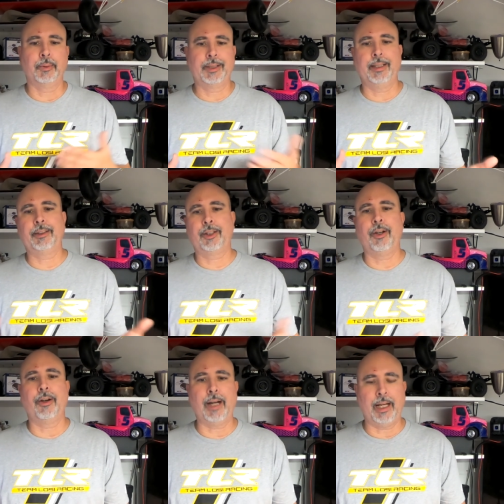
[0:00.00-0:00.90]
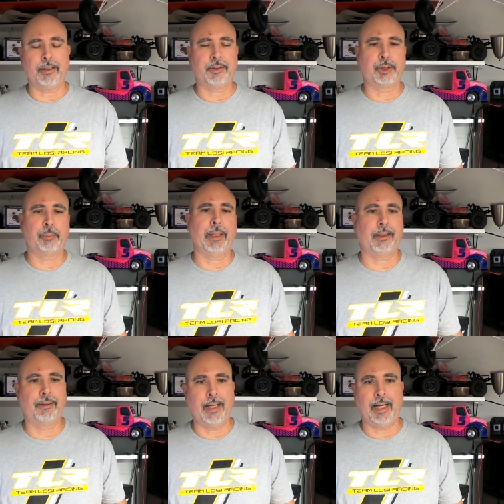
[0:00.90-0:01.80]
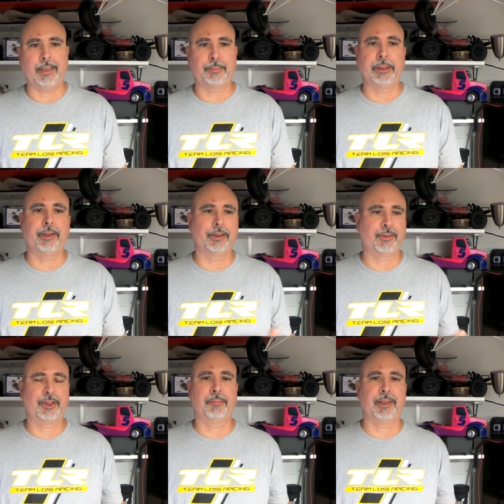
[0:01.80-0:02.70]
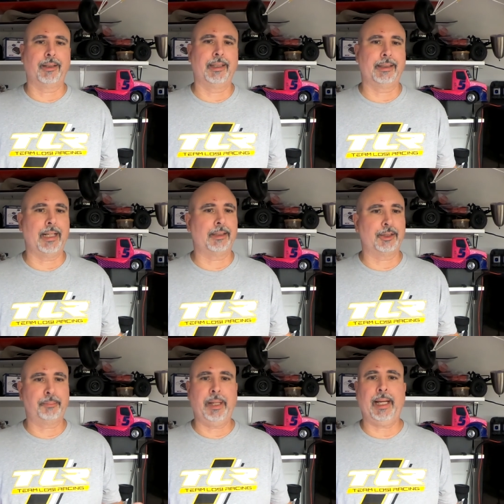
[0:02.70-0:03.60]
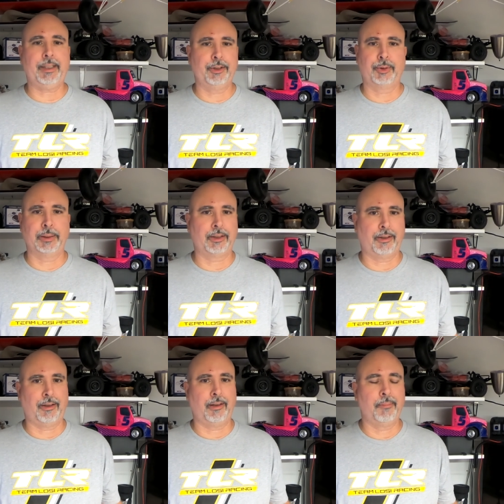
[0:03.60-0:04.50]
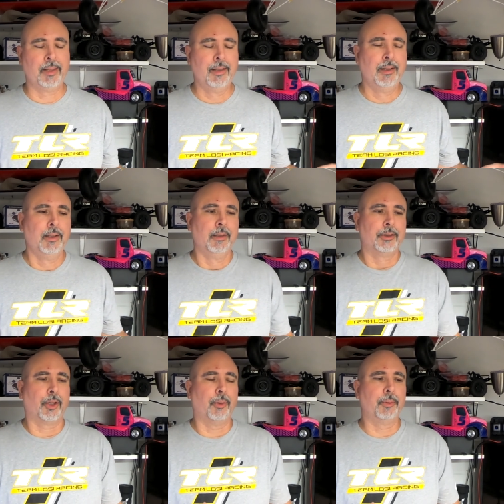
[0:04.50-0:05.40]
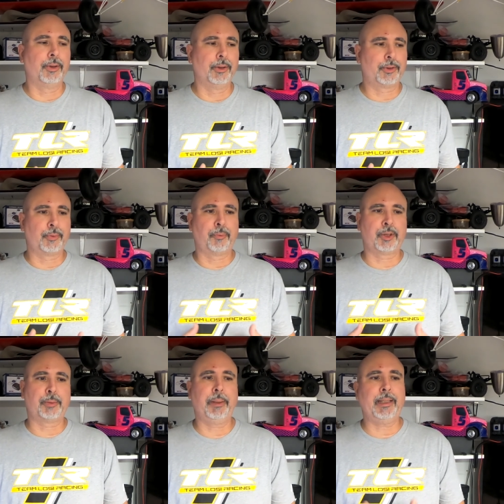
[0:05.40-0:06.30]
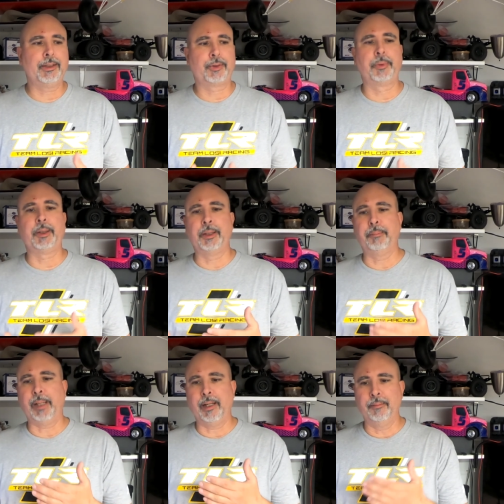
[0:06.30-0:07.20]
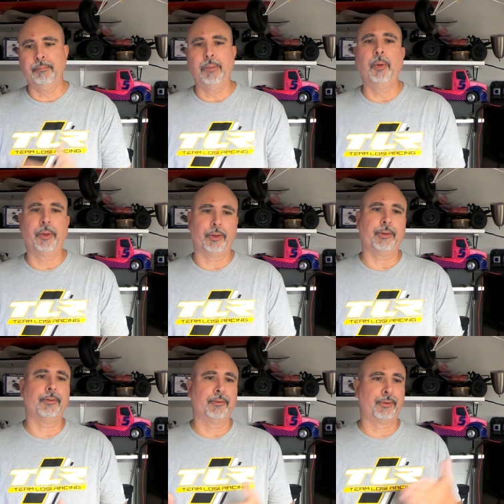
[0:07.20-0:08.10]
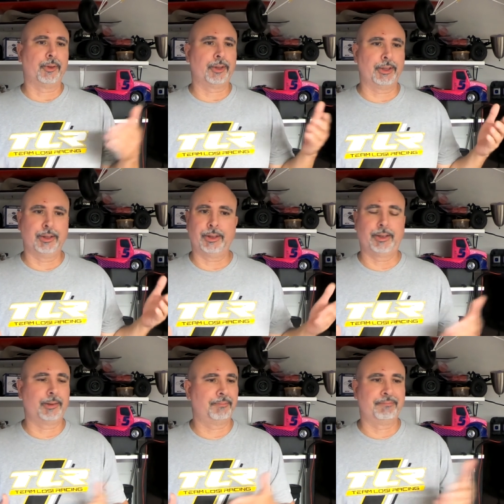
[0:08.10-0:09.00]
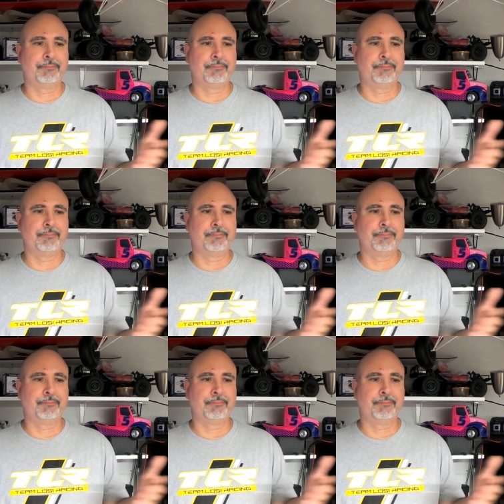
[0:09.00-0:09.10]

take the car out of the spec class because of something like that that's packaged with the car? So spec is really about motor versus